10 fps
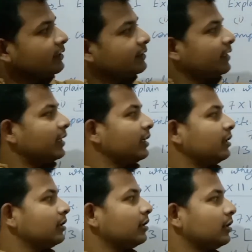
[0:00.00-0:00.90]
Now we can
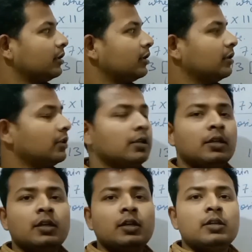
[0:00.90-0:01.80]
easily say that
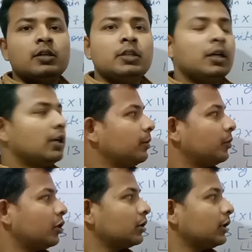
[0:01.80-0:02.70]

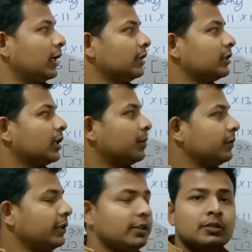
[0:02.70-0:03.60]
the
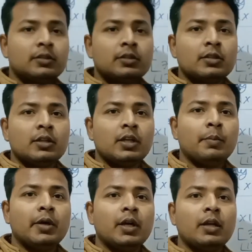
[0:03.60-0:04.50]
product and sum of
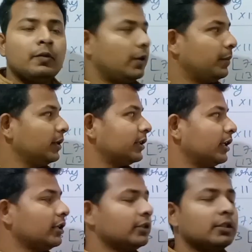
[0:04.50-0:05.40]
these
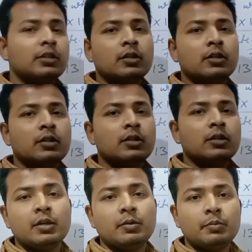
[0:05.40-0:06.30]
number will be a single
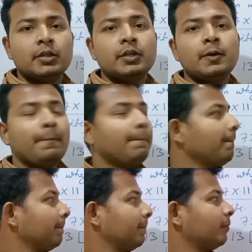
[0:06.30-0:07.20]
digit number
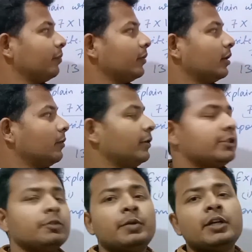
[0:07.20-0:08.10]

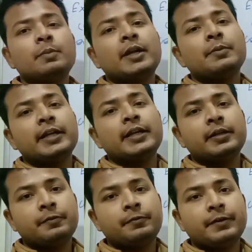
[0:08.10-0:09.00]
which is multiplied
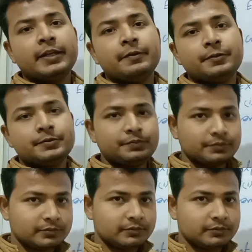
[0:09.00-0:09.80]
by 5.